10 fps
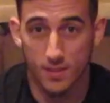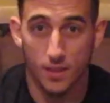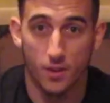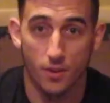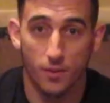in
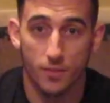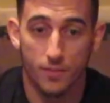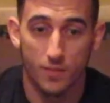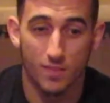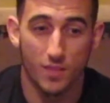here.
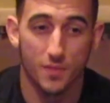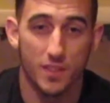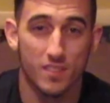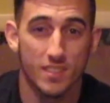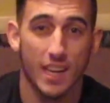If I'm
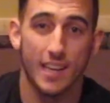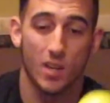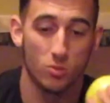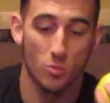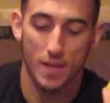feeling tight,
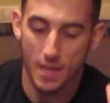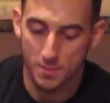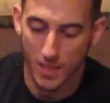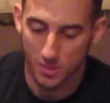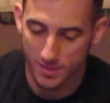I'll roll my
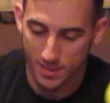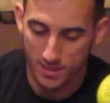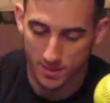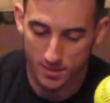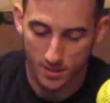hips out with
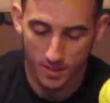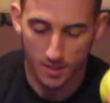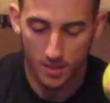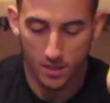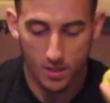this.
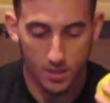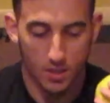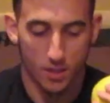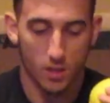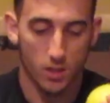
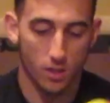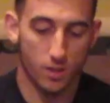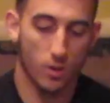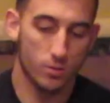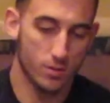
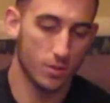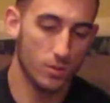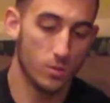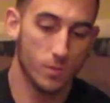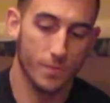Go
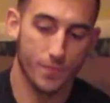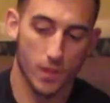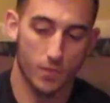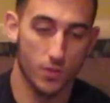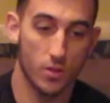to,
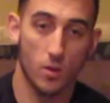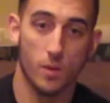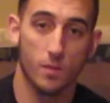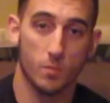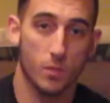if you
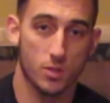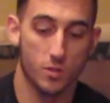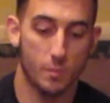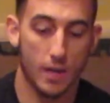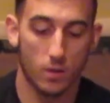know much
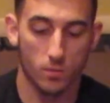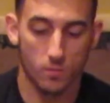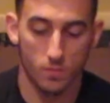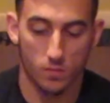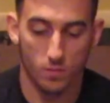about
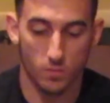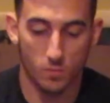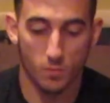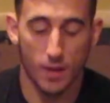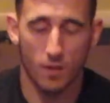
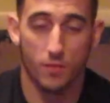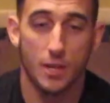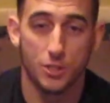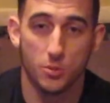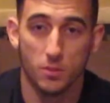
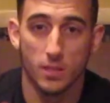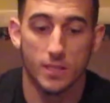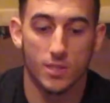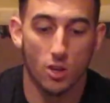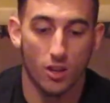myofascial release,
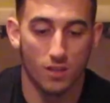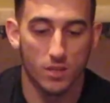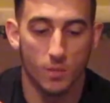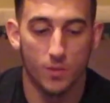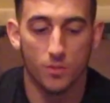that's
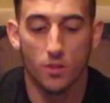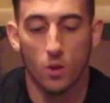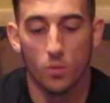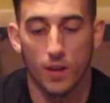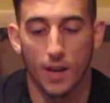awesome. If you
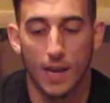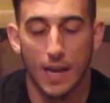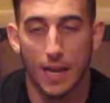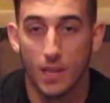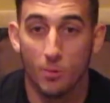don't, I
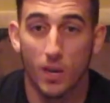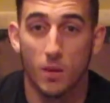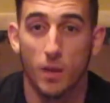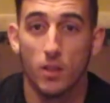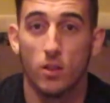highly
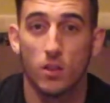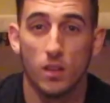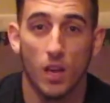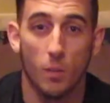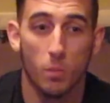recommend
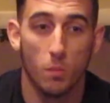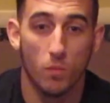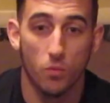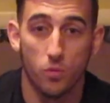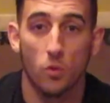looking up
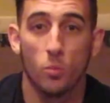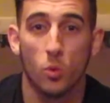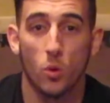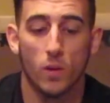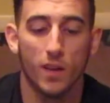foam
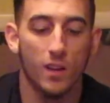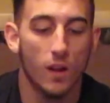rolling.